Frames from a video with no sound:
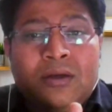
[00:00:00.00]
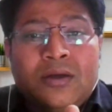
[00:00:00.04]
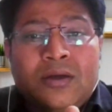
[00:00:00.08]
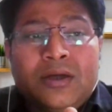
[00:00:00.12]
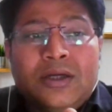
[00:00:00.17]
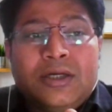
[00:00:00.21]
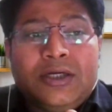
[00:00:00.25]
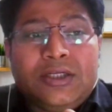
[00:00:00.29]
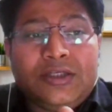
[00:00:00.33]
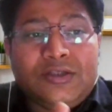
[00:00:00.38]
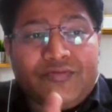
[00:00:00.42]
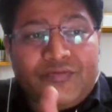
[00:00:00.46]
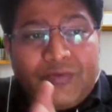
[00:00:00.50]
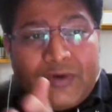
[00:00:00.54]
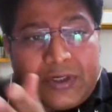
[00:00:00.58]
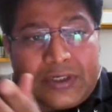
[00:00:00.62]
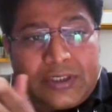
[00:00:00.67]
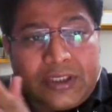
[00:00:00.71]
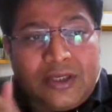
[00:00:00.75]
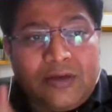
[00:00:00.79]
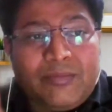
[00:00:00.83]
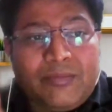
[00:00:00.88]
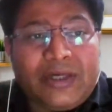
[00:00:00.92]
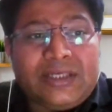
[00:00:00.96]
it is
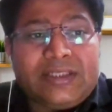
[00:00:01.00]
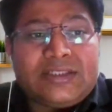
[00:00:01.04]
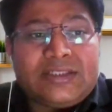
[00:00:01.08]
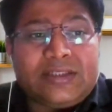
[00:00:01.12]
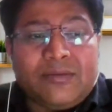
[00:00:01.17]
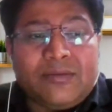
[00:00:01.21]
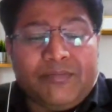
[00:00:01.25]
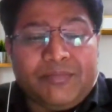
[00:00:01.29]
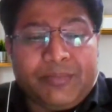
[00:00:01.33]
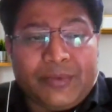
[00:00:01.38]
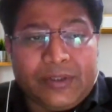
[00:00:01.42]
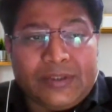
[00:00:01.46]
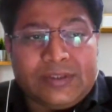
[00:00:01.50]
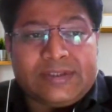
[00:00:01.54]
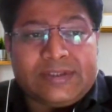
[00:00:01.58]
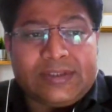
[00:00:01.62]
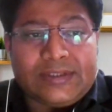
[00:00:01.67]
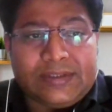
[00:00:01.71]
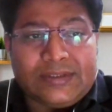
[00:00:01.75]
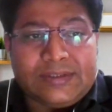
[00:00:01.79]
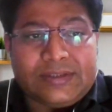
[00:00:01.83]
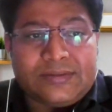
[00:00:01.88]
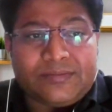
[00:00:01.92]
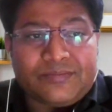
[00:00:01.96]
working by some
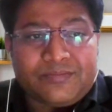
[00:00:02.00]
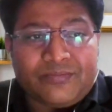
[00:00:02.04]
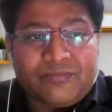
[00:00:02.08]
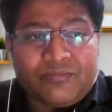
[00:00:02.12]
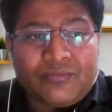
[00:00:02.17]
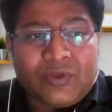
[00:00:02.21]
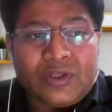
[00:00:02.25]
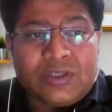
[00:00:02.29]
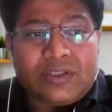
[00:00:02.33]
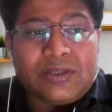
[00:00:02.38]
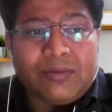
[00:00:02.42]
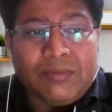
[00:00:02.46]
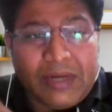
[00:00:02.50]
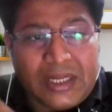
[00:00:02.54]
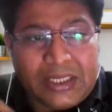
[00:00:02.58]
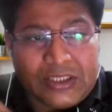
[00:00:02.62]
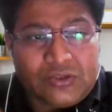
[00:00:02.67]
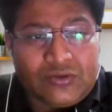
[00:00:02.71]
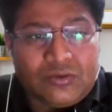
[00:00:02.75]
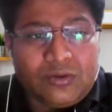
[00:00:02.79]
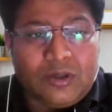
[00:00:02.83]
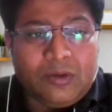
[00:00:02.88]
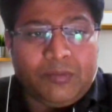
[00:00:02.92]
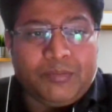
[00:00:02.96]
persons some
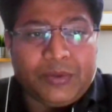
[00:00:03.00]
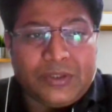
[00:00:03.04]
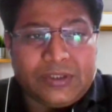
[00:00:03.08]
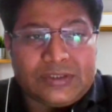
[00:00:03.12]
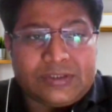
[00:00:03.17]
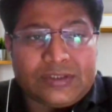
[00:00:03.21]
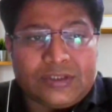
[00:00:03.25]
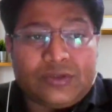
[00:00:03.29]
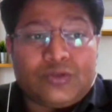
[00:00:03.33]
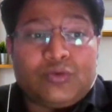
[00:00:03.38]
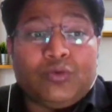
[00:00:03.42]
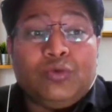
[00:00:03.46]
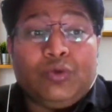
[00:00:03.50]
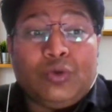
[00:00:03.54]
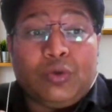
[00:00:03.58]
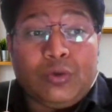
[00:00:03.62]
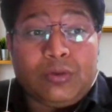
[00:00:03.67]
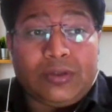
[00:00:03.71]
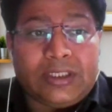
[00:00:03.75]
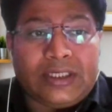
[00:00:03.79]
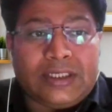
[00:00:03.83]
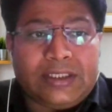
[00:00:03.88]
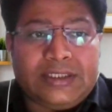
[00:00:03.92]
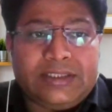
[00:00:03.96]
natural persons who took
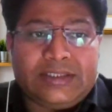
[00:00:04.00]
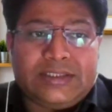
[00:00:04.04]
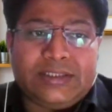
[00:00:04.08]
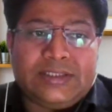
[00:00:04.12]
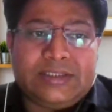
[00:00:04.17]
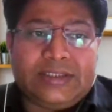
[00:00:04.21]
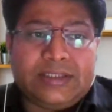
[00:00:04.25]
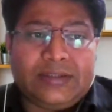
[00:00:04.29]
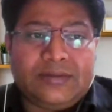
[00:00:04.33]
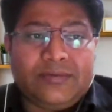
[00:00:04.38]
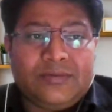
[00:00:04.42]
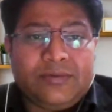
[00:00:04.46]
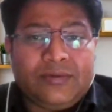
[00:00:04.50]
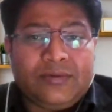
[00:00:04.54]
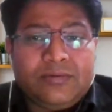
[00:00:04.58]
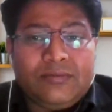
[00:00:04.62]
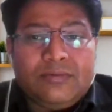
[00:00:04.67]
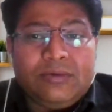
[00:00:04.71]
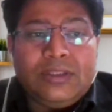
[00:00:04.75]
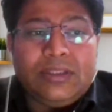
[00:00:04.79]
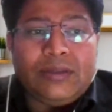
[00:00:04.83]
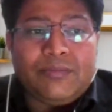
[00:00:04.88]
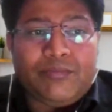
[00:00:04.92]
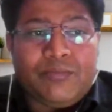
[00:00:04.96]
the decision
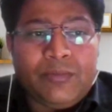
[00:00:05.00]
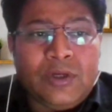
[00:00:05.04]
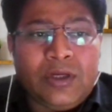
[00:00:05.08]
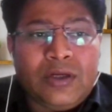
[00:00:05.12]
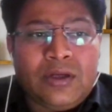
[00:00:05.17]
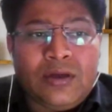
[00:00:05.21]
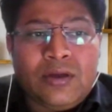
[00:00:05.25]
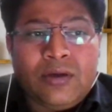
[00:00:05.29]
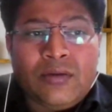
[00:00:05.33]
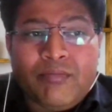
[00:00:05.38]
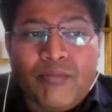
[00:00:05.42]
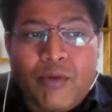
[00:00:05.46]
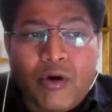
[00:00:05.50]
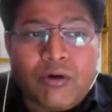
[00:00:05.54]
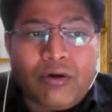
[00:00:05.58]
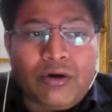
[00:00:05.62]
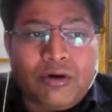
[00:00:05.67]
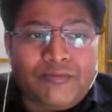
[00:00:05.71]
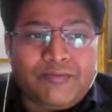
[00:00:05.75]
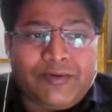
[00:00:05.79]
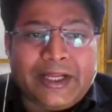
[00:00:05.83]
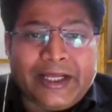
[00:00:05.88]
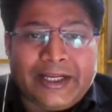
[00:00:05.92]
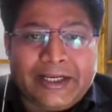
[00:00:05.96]
in the board
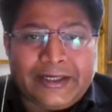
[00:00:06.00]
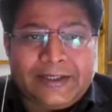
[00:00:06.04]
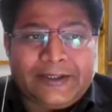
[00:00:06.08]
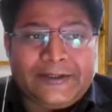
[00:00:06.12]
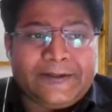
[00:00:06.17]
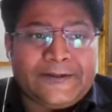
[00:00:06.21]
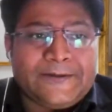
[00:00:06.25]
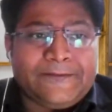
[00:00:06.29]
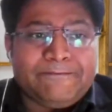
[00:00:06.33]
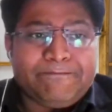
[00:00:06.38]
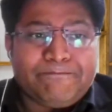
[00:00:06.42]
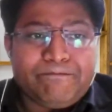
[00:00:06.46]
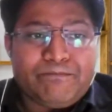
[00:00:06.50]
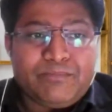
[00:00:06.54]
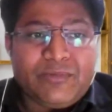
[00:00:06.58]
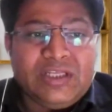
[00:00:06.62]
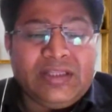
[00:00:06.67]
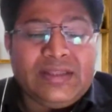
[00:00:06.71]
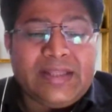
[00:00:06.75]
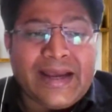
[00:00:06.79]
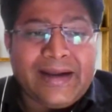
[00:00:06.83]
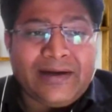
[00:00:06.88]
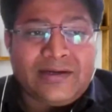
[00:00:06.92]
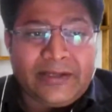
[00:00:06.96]
of director in
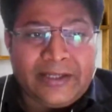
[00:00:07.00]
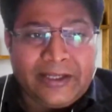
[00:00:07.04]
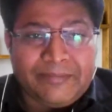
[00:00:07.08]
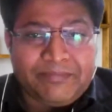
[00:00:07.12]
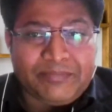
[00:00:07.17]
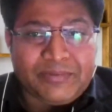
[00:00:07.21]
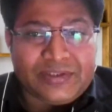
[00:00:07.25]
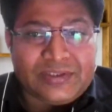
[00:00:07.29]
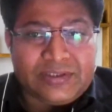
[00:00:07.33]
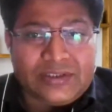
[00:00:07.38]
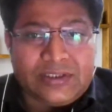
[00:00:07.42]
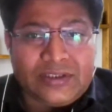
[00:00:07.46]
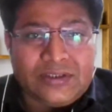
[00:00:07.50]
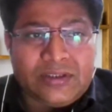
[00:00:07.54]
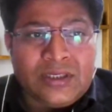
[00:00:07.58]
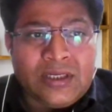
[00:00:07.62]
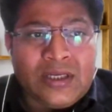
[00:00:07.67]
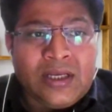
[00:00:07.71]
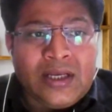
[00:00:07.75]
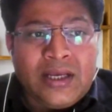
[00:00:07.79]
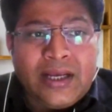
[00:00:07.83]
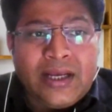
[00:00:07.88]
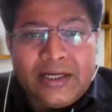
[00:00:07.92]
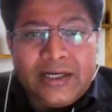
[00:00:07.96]
that capacity
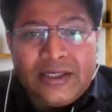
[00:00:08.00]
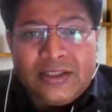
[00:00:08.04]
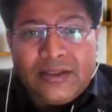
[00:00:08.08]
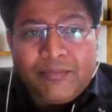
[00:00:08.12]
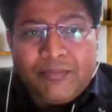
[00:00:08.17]
and in the